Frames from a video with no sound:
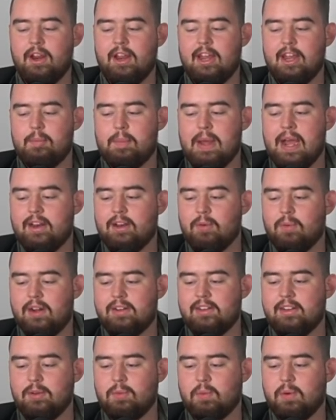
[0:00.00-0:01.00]
get back to
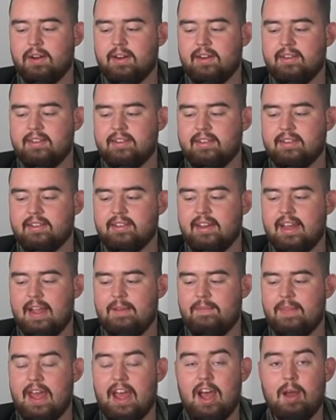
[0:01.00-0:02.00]
watching the Warriors-Sixers
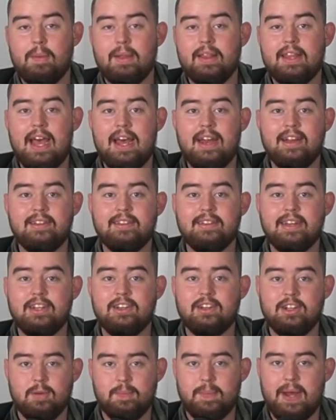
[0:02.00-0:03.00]
game now, but that is
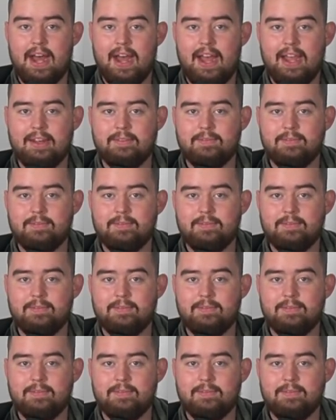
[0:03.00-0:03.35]
it. Goodbye.